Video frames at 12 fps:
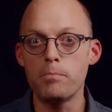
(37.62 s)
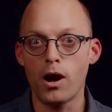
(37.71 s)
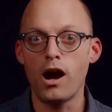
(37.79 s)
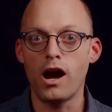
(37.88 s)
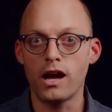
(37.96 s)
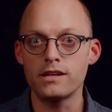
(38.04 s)

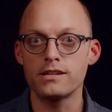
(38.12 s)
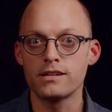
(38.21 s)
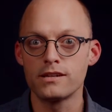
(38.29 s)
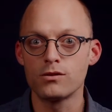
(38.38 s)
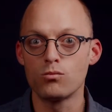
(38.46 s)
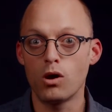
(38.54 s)
bought
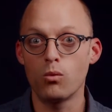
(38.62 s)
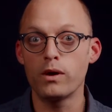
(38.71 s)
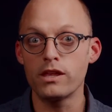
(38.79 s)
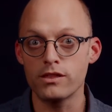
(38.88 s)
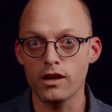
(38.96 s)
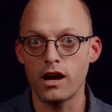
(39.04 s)
what
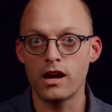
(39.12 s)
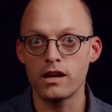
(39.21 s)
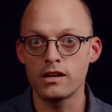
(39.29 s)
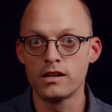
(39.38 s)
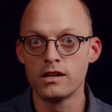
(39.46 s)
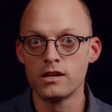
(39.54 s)
we
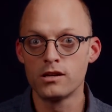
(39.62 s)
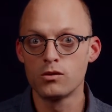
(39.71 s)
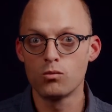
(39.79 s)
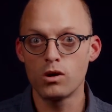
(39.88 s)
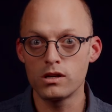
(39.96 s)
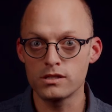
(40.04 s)
thought
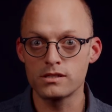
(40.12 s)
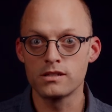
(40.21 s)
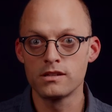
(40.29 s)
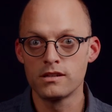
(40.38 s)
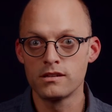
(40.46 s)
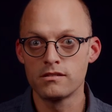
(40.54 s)
was
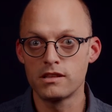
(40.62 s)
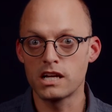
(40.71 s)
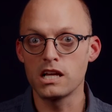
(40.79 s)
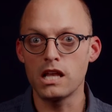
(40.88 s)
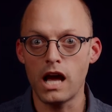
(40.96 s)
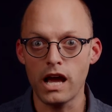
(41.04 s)
the
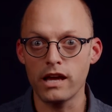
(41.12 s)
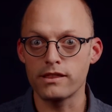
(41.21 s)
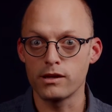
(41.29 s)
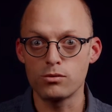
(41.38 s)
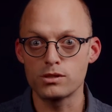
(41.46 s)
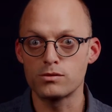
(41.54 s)

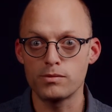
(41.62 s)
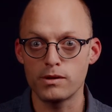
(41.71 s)
Goliath. It was